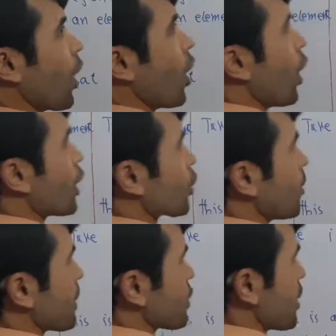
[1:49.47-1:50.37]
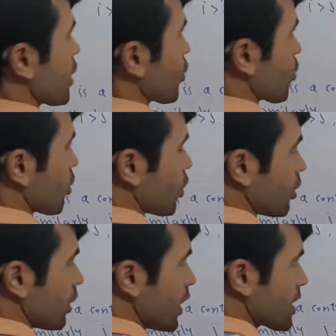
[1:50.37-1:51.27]
I comma j
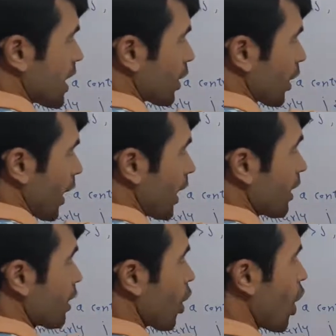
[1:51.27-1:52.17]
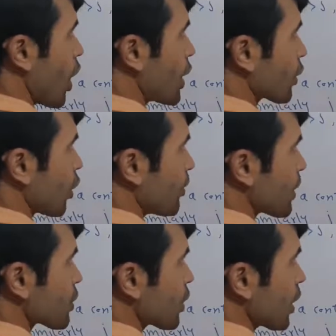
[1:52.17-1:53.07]
less than n, I
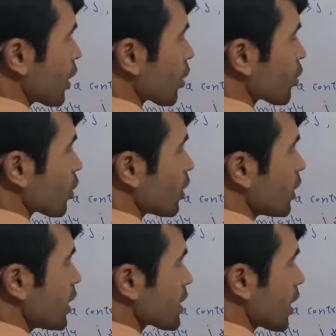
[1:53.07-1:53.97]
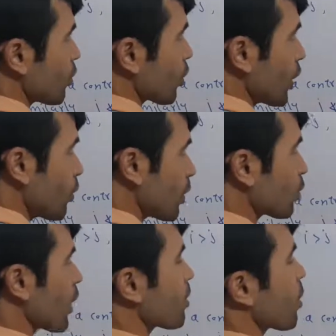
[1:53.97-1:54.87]
comma j less than or equal
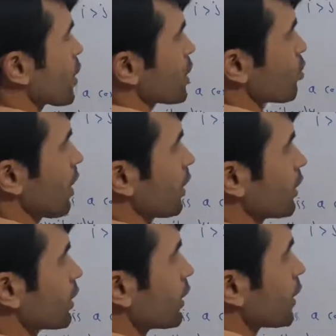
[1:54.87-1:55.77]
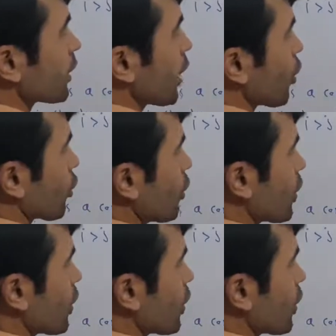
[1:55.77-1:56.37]
to n minus 1. They are not